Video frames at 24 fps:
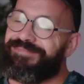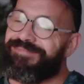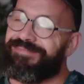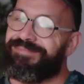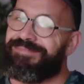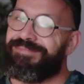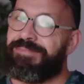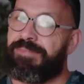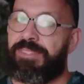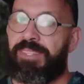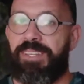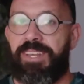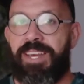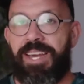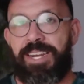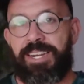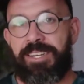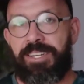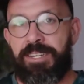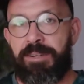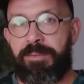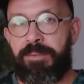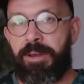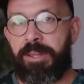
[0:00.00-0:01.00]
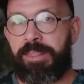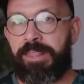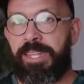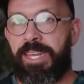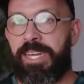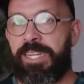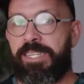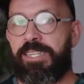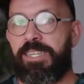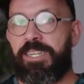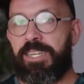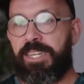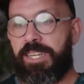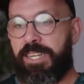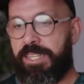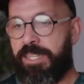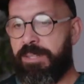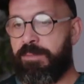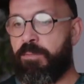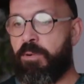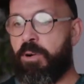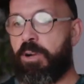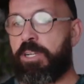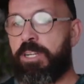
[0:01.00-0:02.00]
I don't know about that.
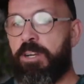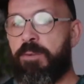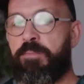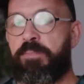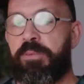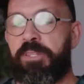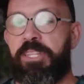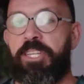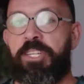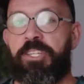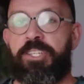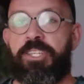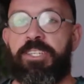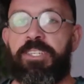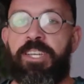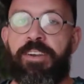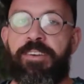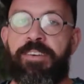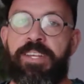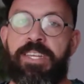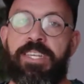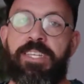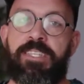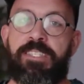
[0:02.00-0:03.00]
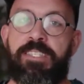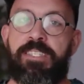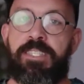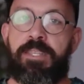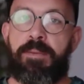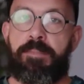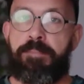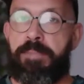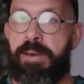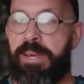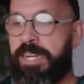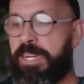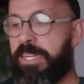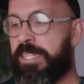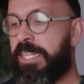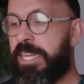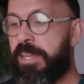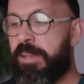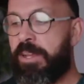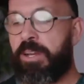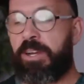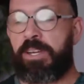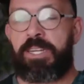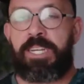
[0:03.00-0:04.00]
The more competition there is, the better
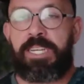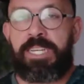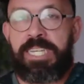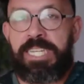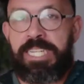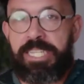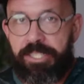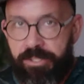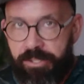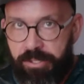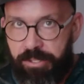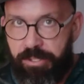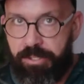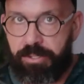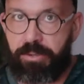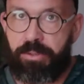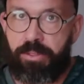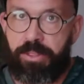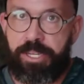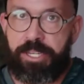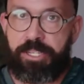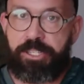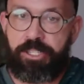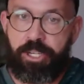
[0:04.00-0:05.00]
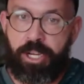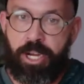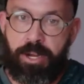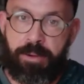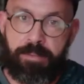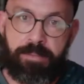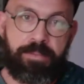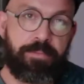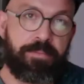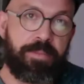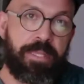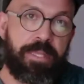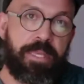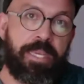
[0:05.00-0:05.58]
they're going to need to do their job,